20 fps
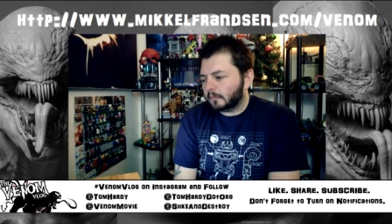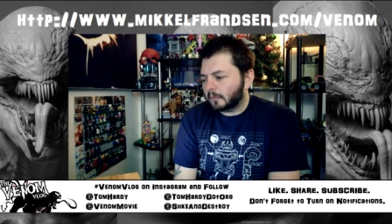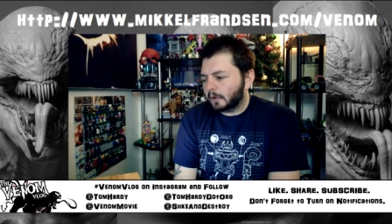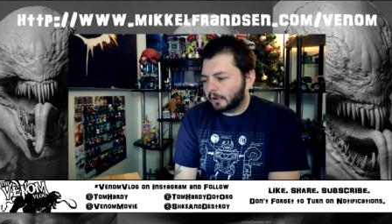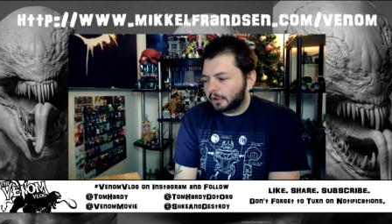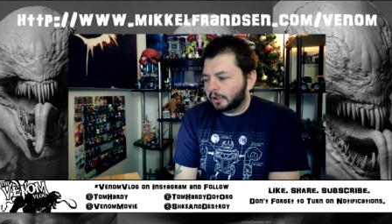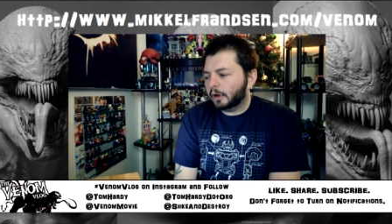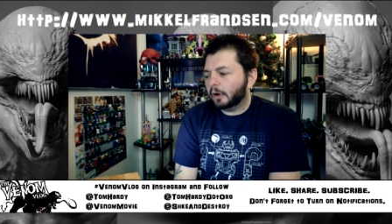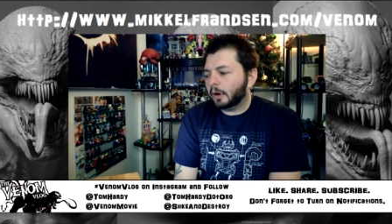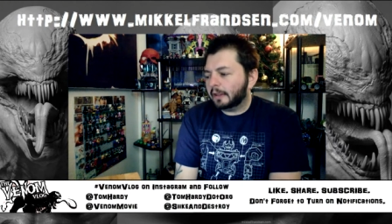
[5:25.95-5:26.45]

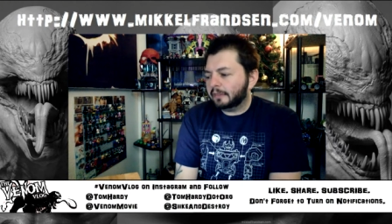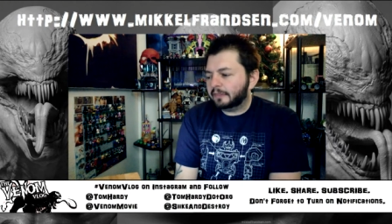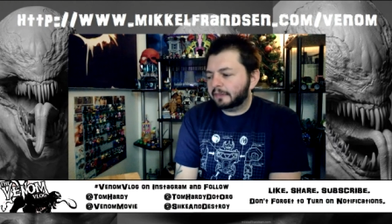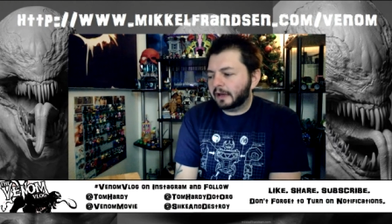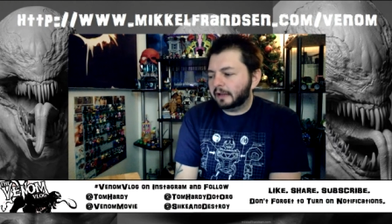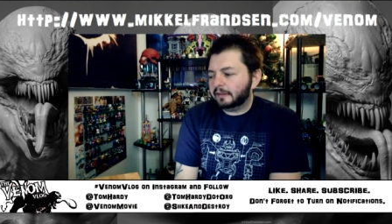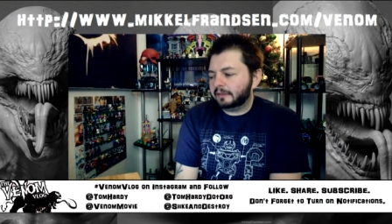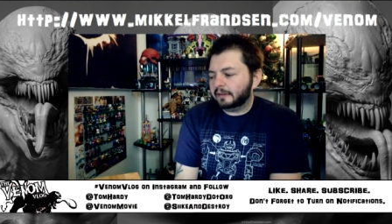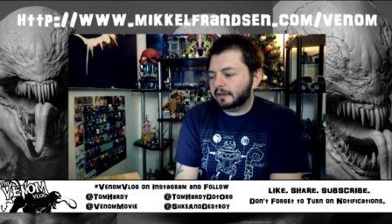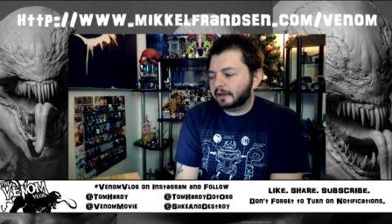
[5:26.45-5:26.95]
you know, I,
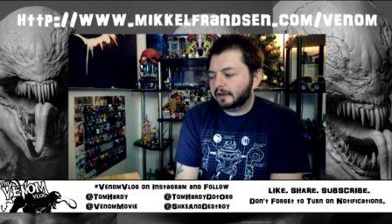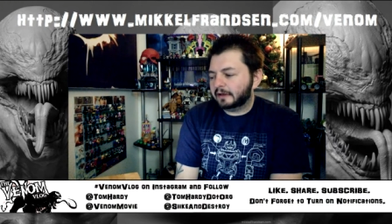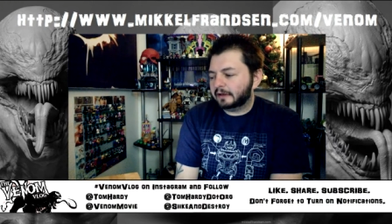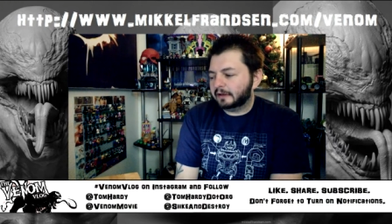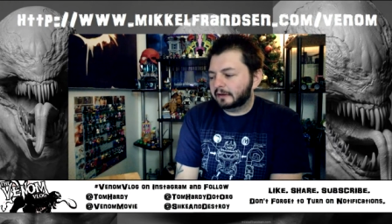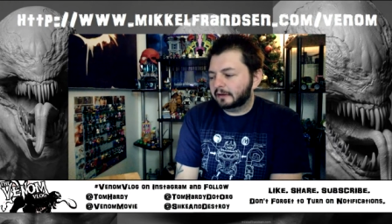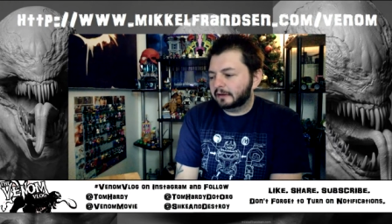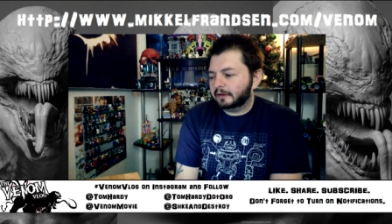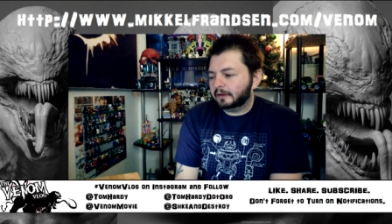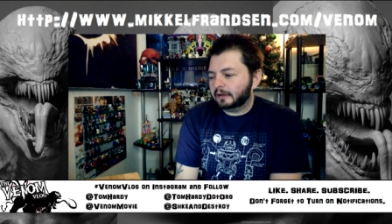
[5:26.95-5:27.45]
I think,
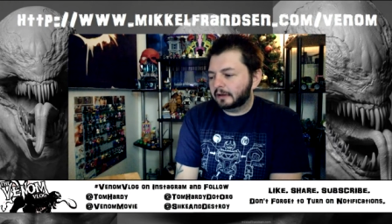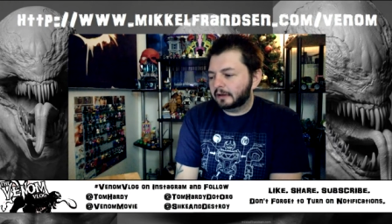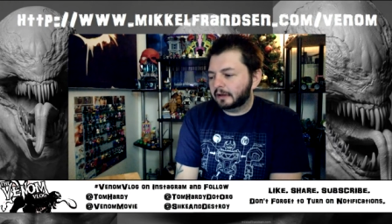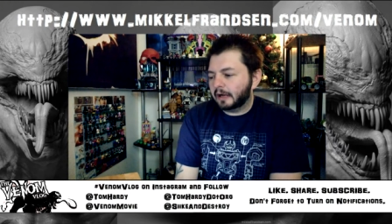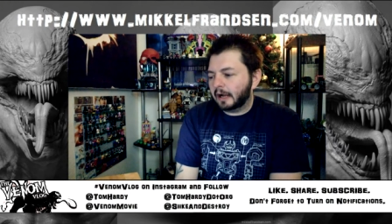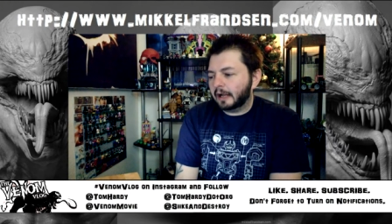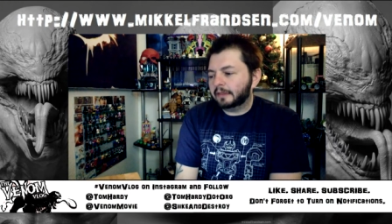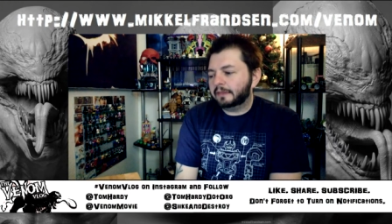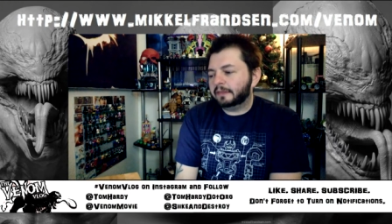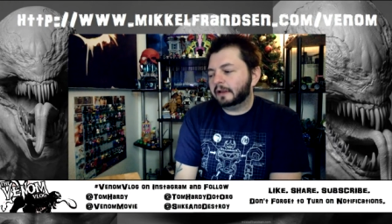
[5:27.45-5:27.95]

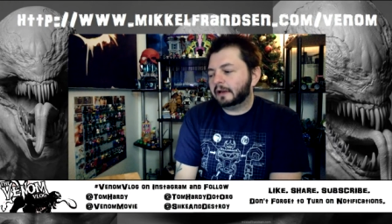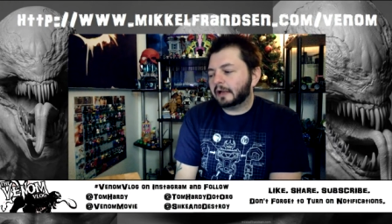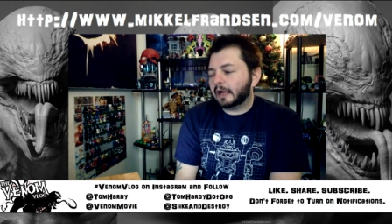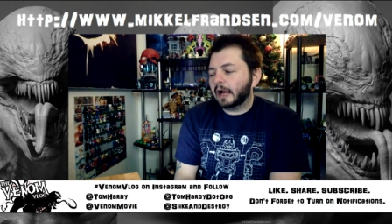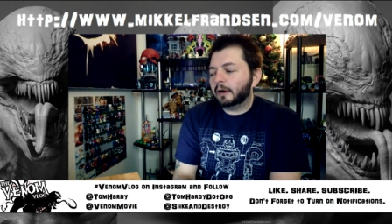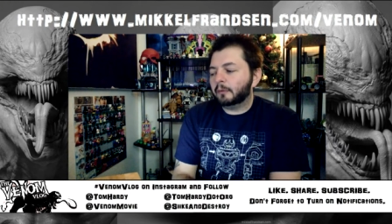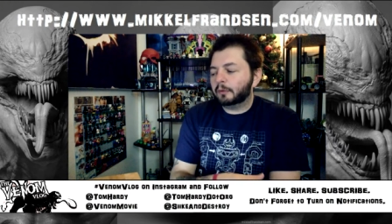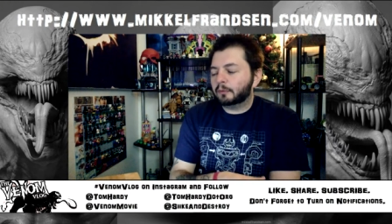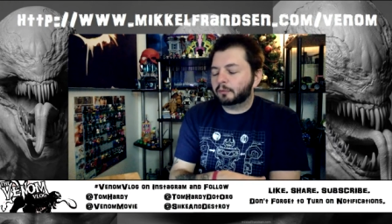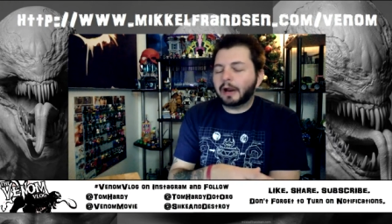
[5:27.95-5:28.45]
I think
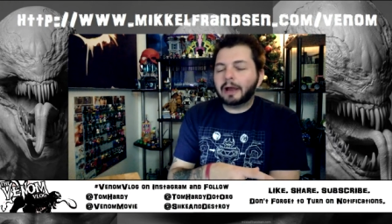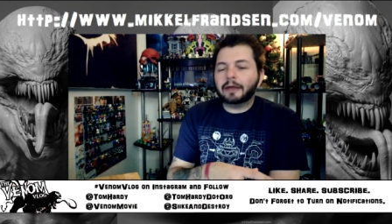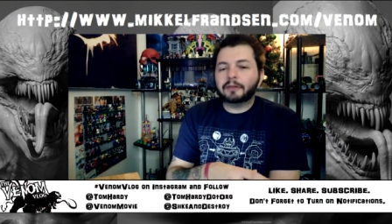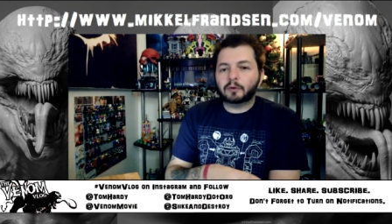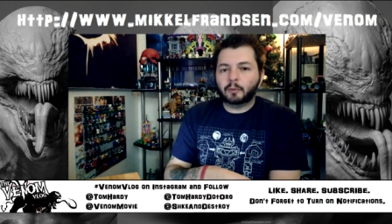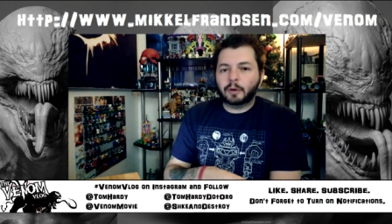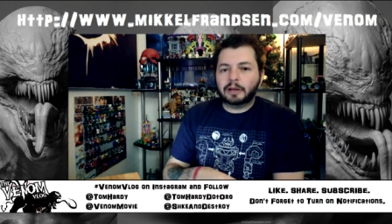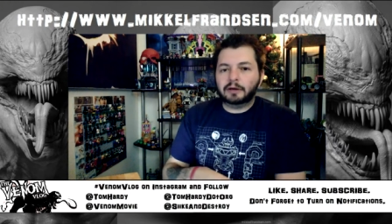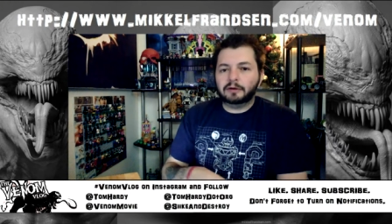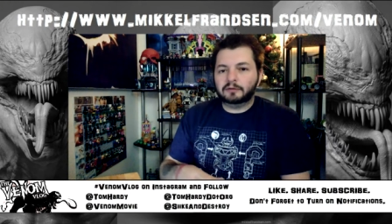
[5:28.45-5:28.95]
I would rather
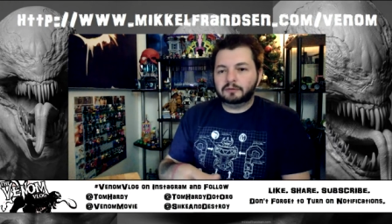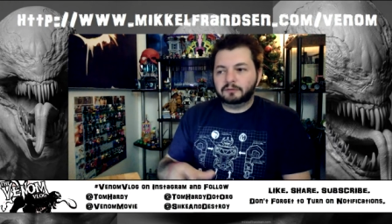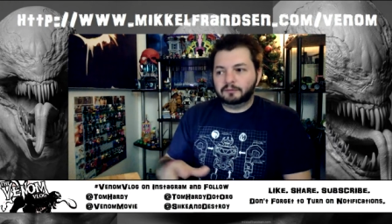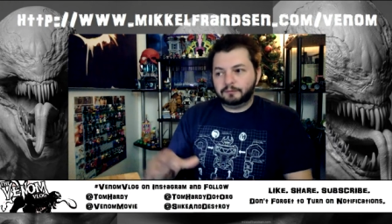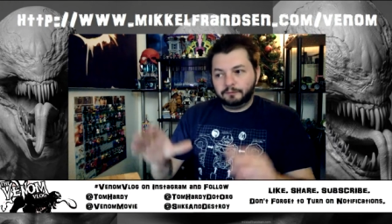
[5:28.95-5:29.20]
wait